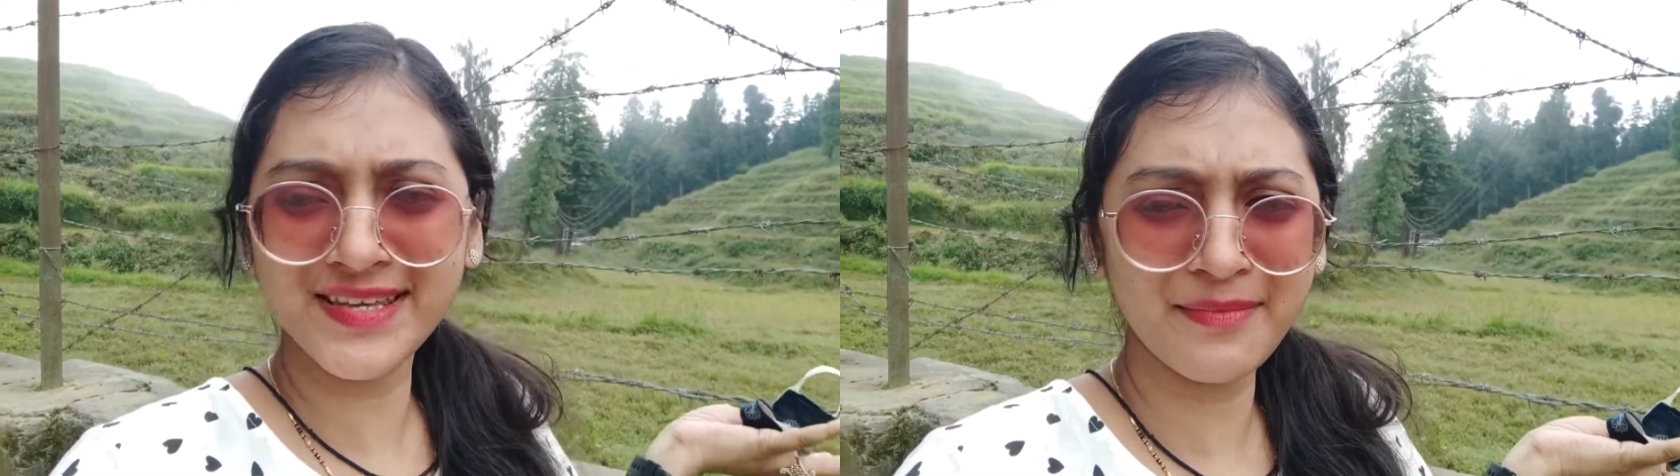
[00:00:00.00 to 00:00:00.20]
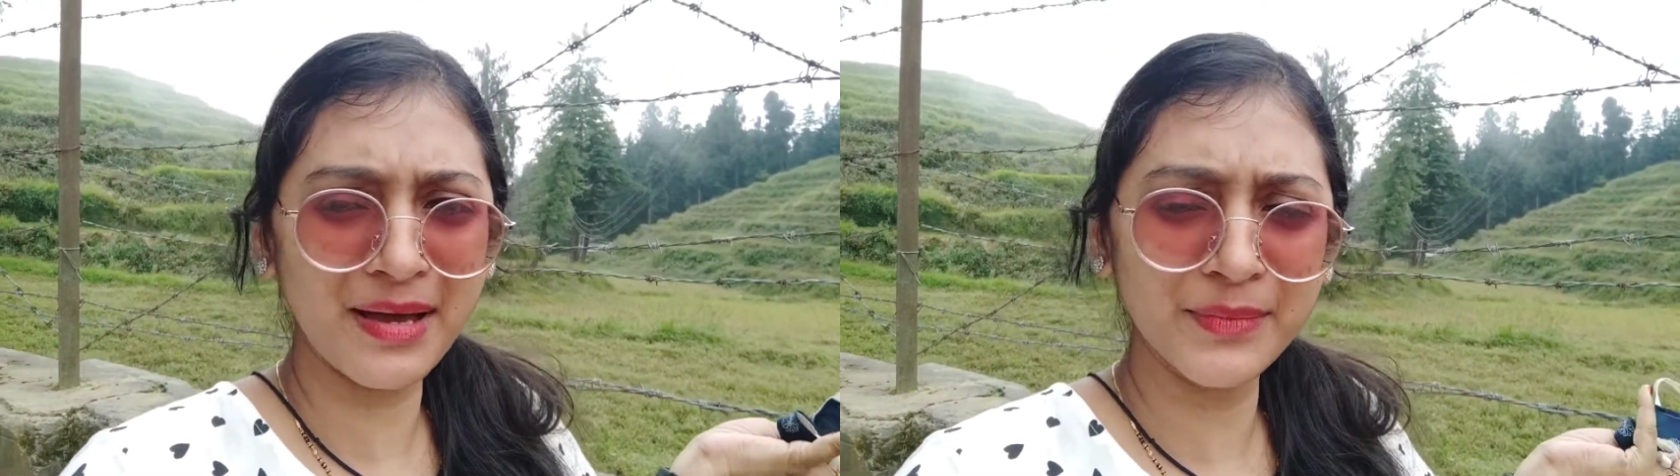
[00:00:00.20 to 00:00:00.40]

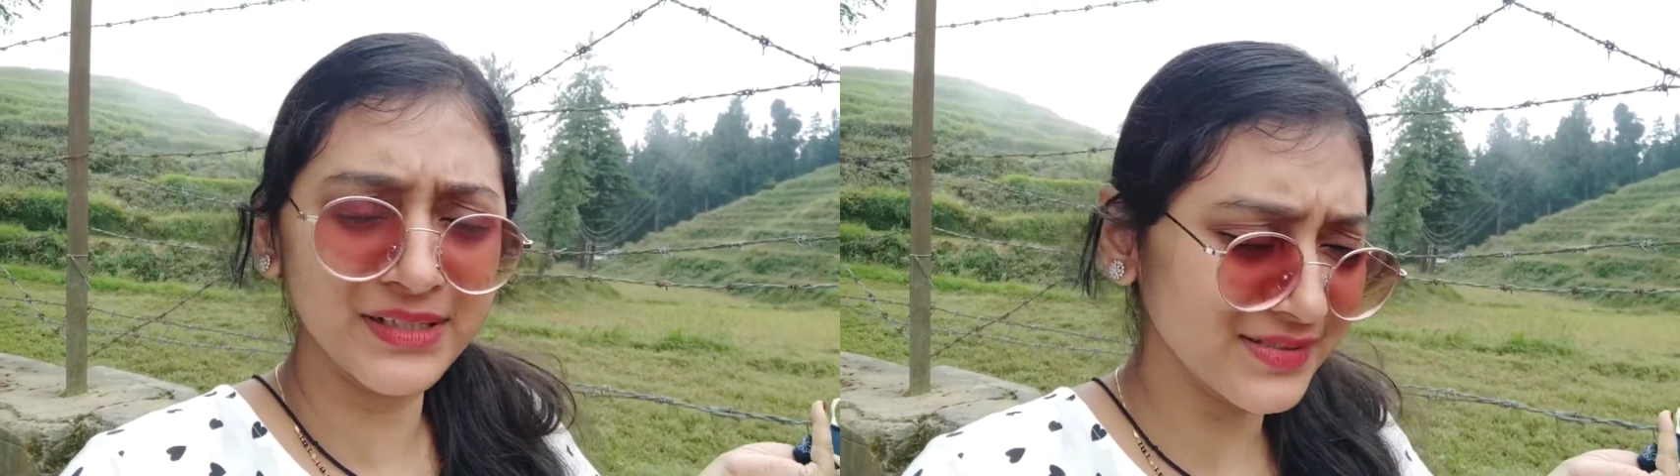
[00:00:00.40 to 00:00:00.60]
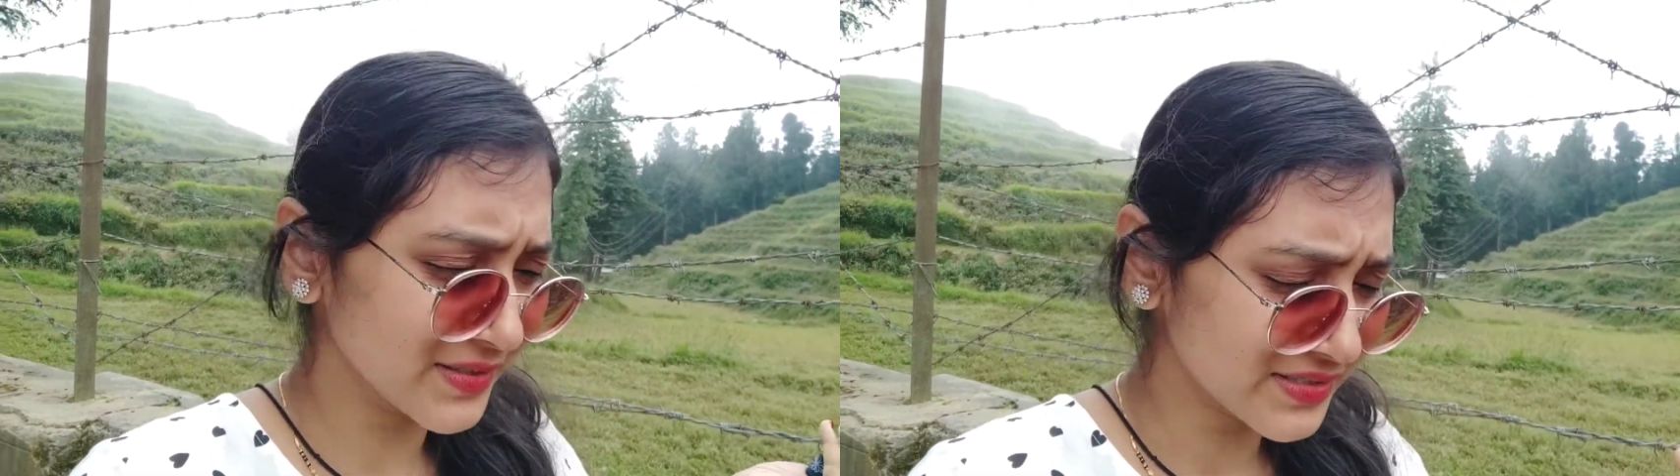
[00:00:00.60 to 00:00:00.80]
say ma'am
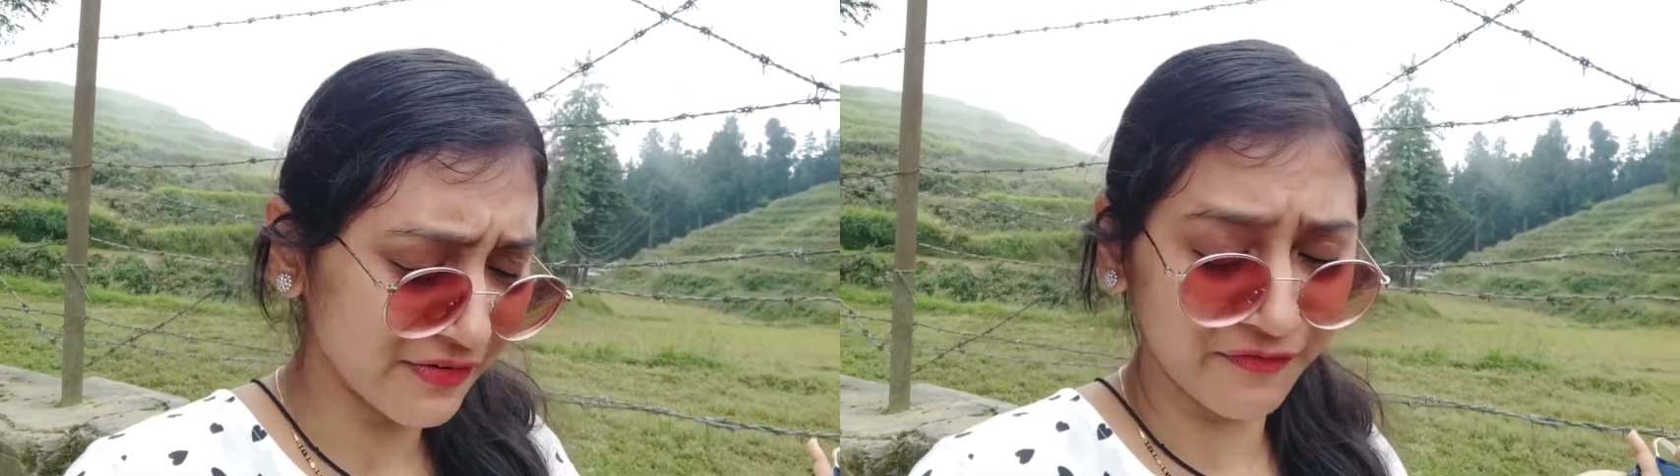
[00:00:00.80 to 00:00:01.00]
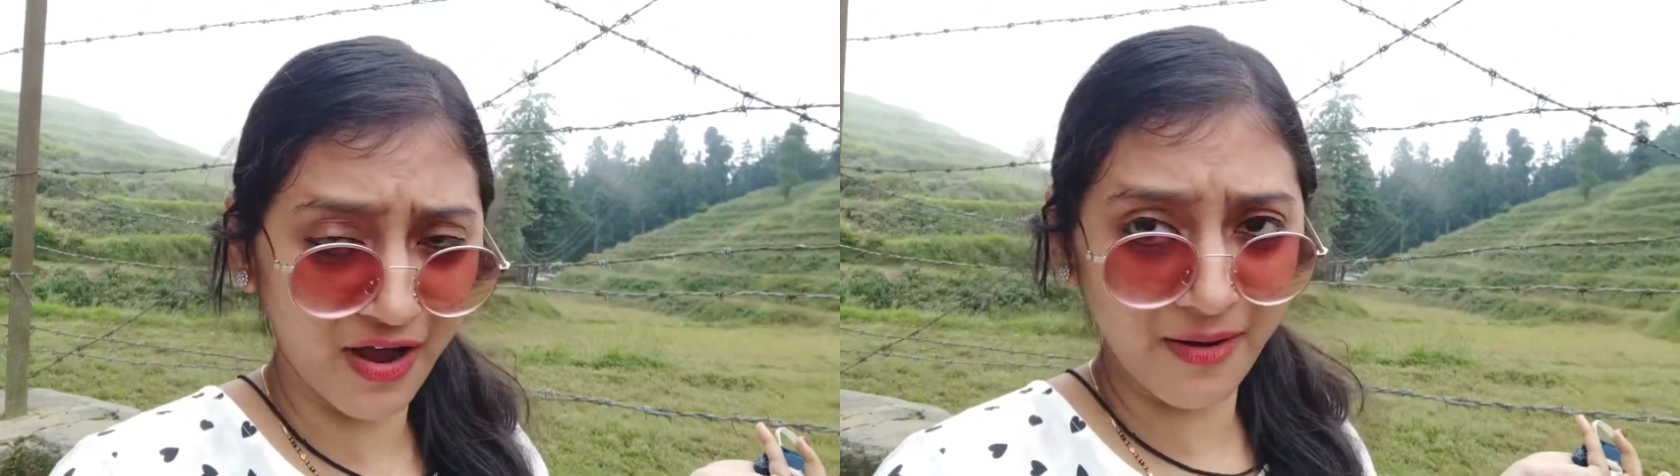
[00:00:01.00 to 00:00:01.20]
it is just
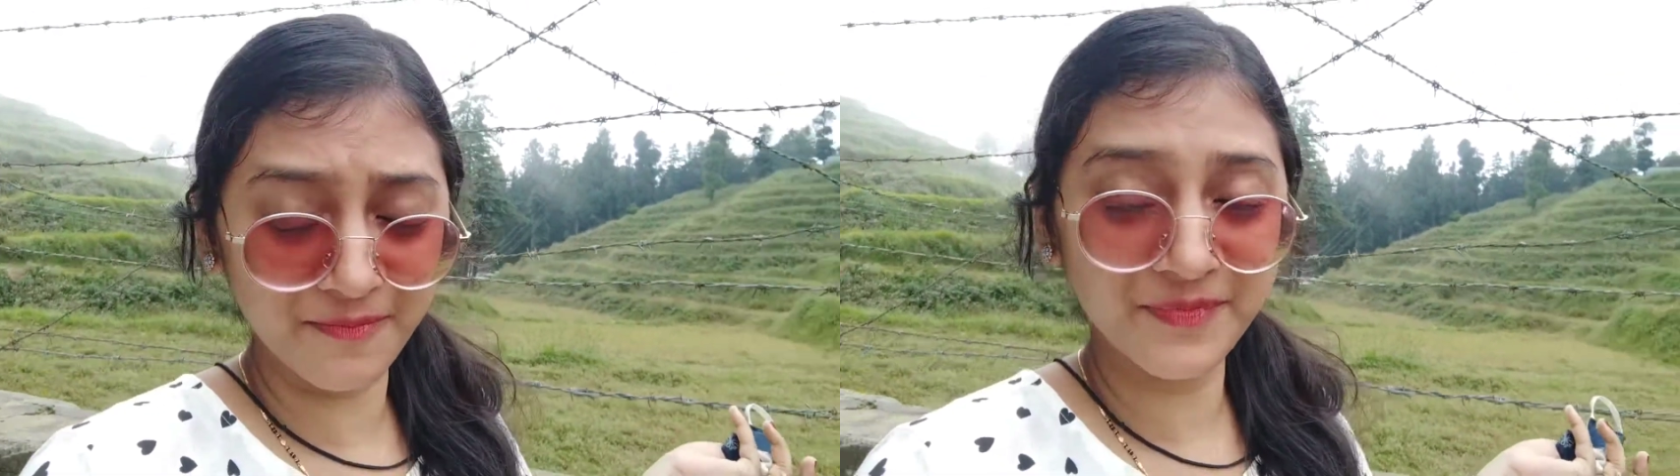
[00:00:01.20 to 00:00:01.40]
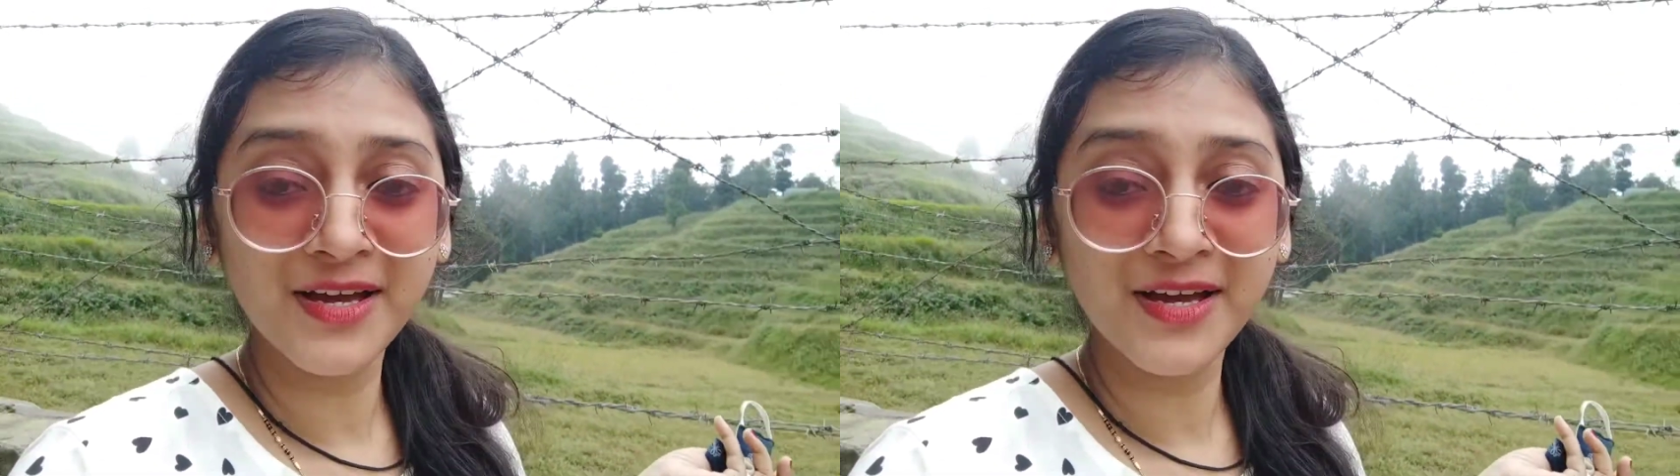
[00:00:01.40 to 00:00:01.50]
a farm